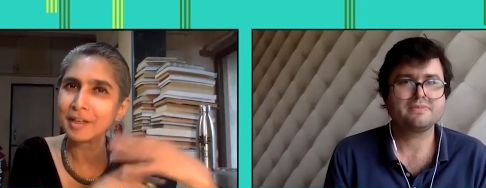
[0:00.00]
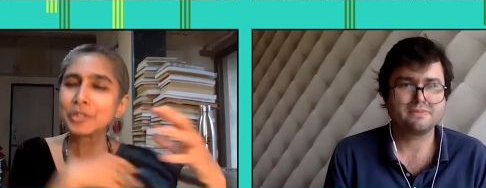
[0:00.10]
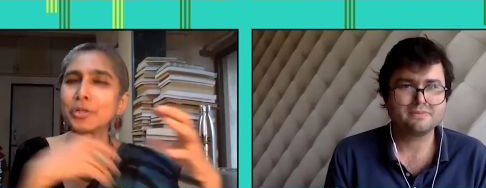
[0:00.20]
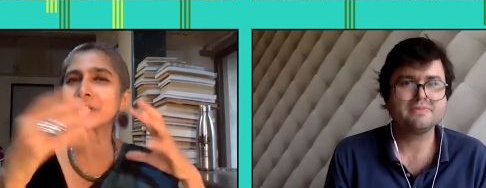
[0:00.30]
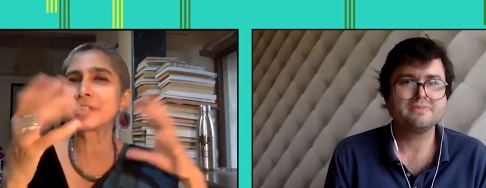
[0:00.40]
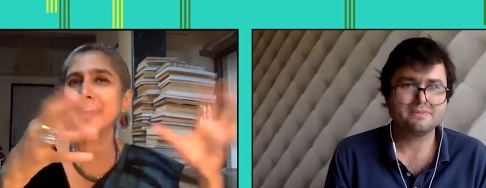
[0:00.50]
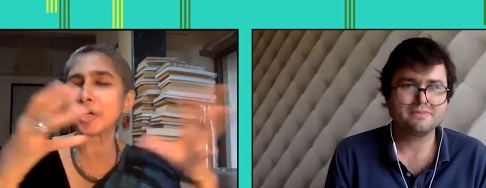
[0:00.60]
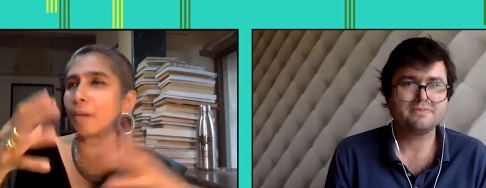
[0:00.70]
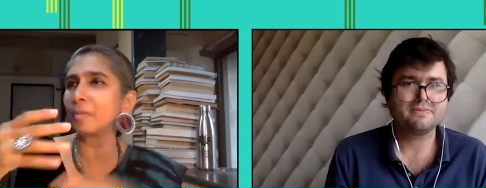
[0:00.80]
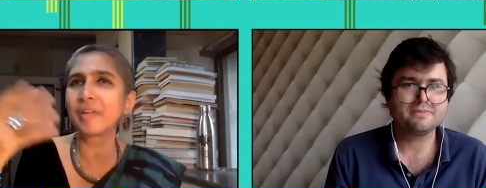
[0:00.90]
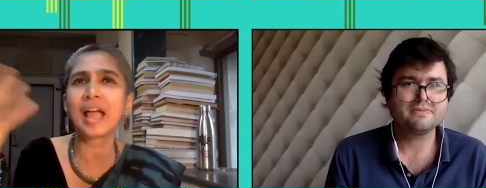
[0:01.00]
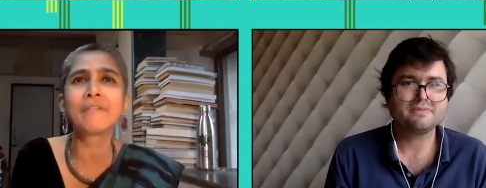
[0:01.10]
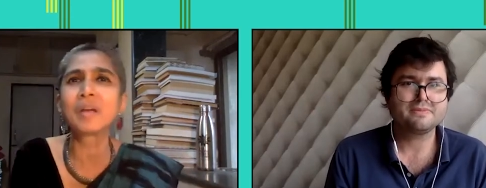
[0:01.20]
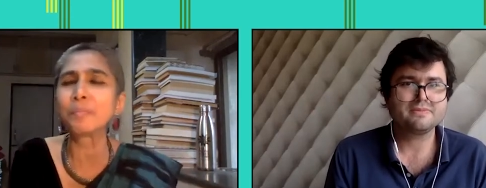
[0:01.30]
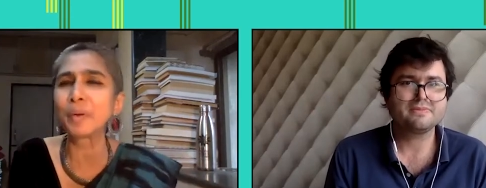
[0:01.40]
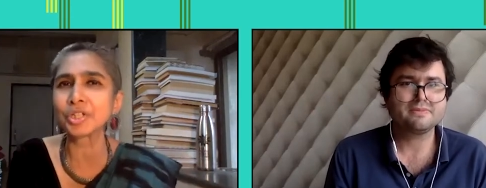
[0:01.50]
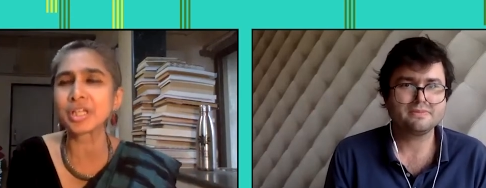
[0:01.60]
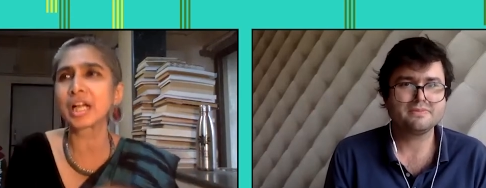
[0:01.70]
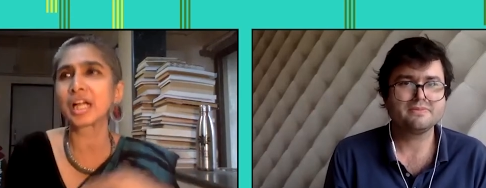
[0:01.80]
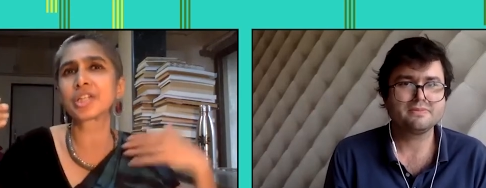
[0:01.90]
Speaker 1: So it's very common. We have in
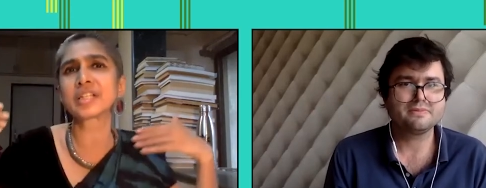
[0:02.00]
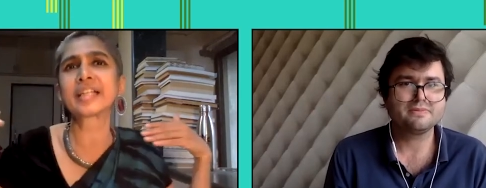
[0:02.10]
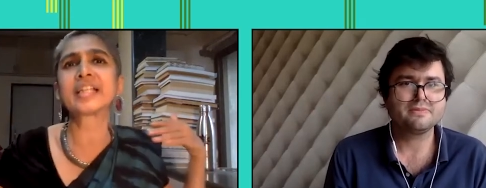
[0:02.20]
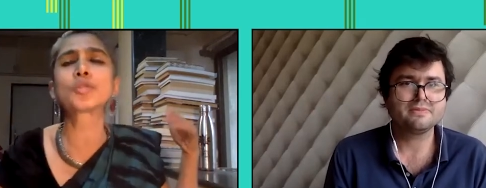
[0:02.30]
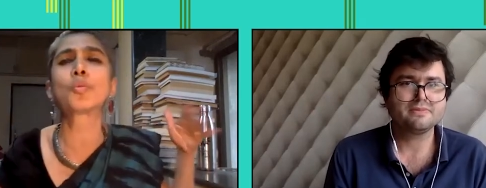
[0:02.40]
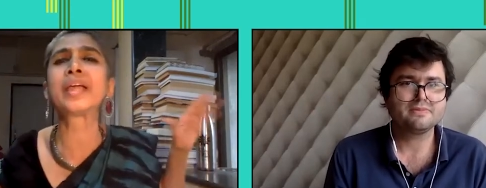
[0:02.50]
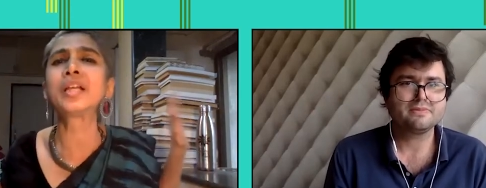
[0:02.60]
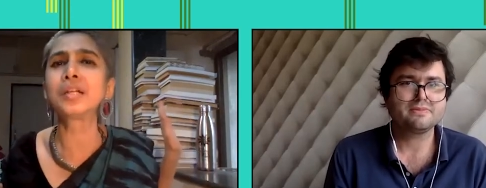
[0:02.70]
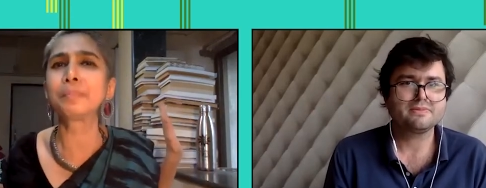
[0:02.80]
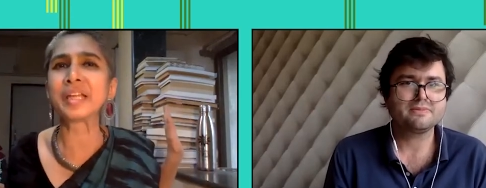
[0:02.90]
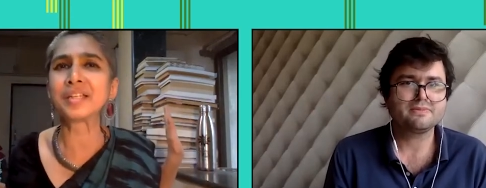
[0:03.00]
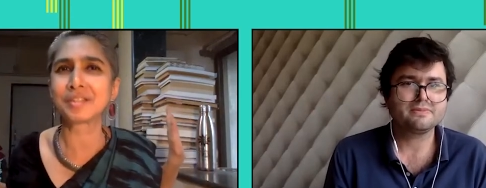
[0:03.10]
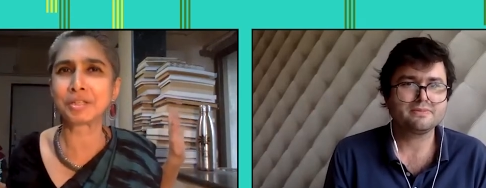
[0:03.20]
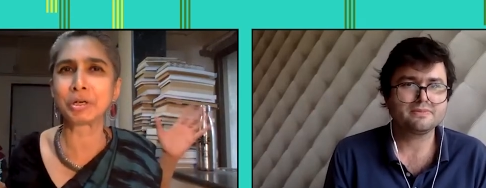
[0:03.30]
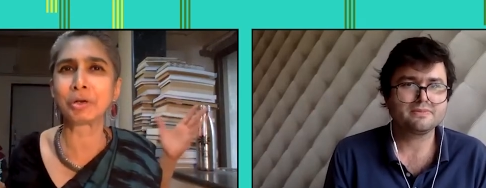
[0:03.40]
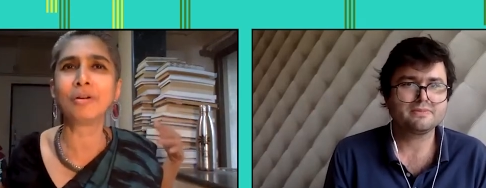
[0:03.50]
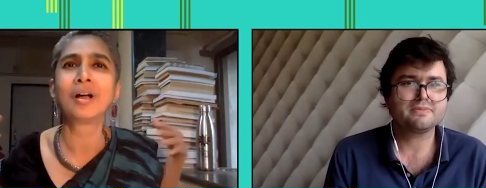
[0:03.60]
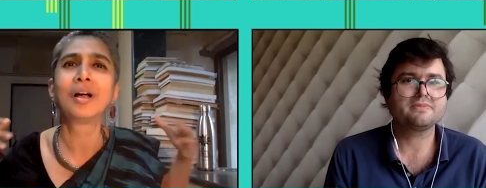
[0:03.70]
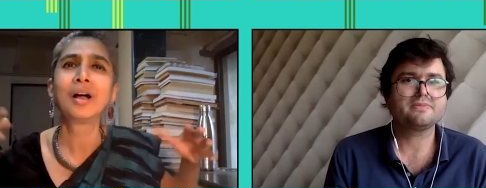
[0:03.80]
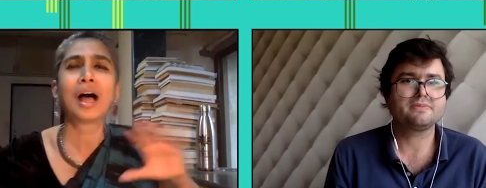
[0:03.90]
Persian cultures like this winged beast, you know,
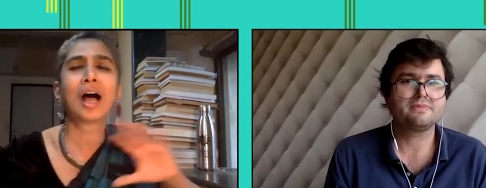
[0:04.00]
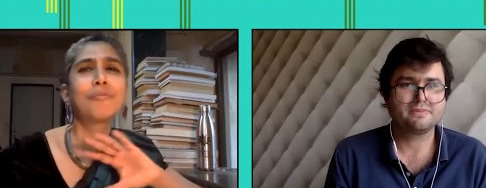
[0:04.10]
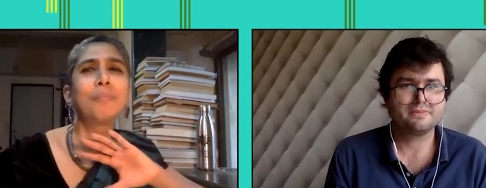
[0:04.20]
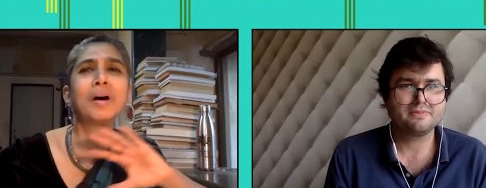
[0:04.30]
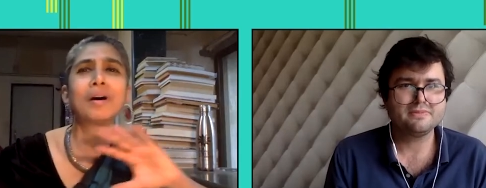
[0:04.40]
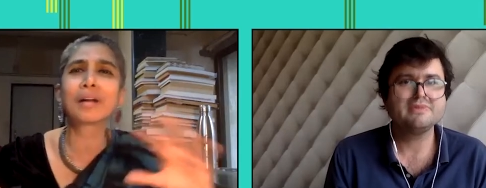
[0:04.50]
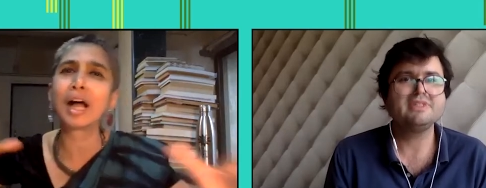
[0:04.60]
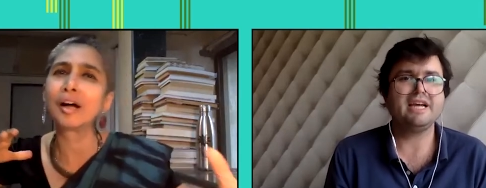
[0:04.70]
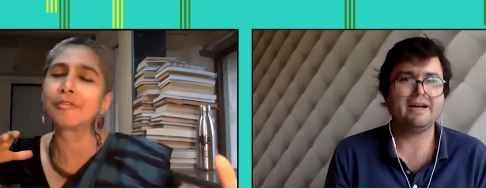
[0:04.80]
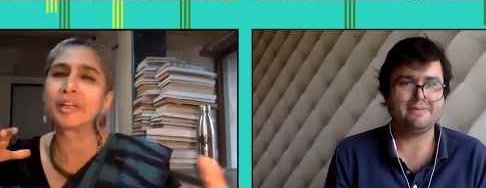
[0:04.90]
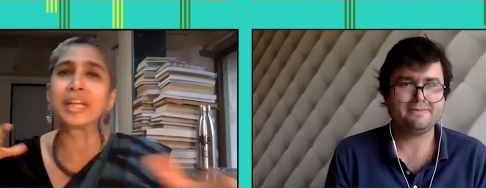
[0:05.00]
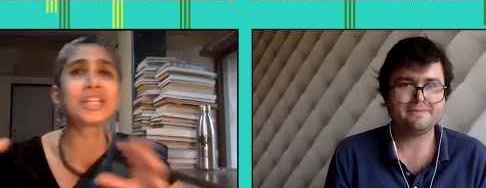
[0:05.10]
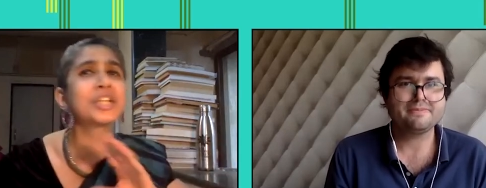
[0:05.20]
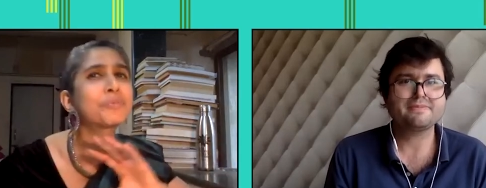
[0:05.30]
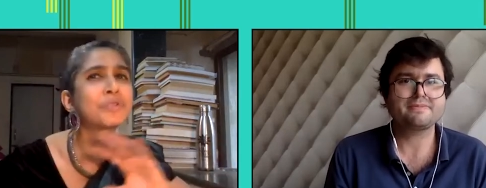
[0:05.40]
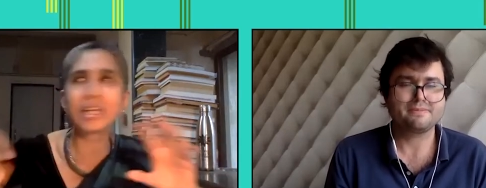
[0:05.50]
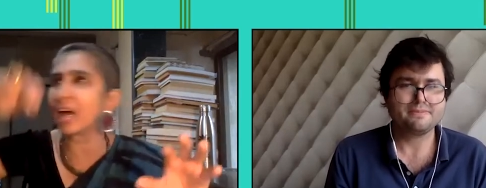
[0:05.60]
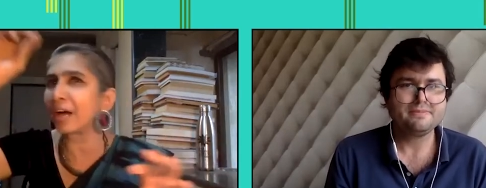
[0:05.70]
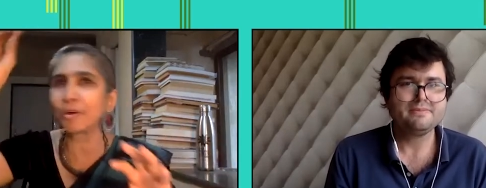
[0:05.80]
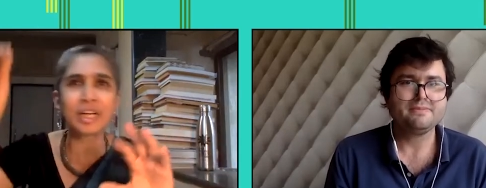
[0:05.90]
half bird, half yeah. in Egyptian
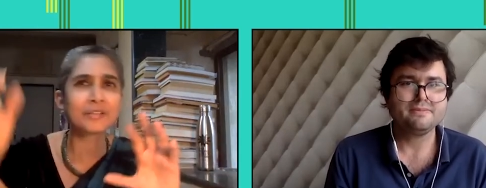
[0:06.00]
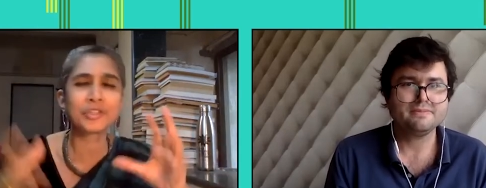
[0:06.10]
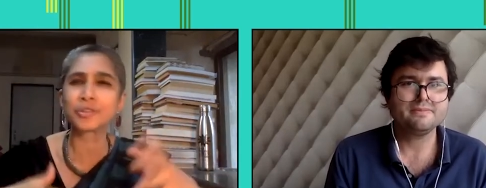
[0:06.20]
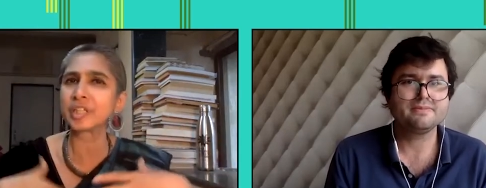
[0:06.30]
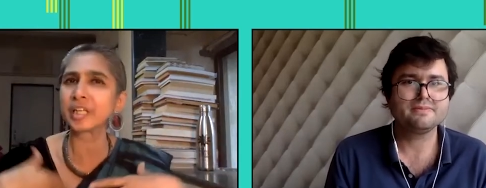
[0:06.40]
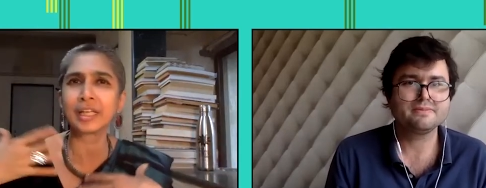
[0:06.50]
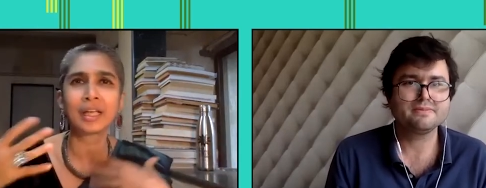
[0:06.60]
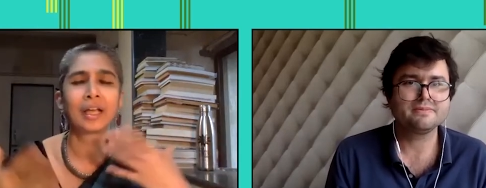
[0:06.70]
hieroglyphs, you see